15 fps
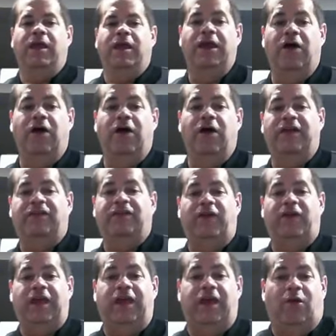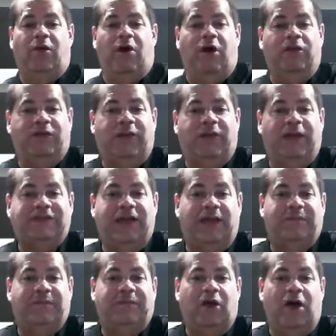You know, this video, all the things
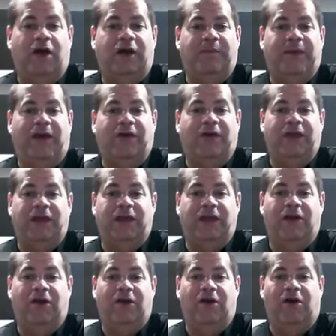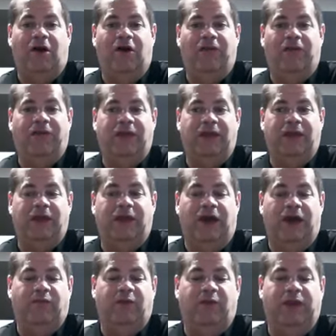I talk about here, all the
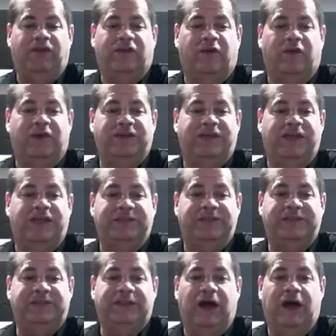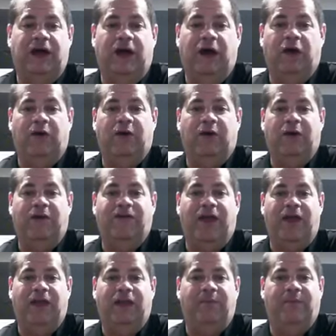uh, resources are
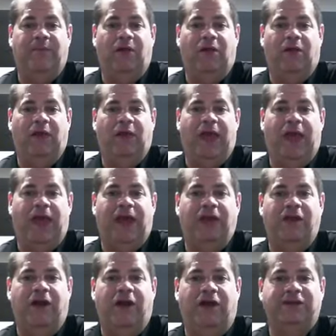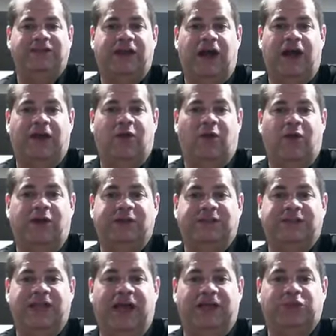available at narts.org
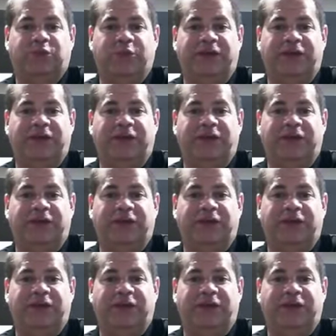slash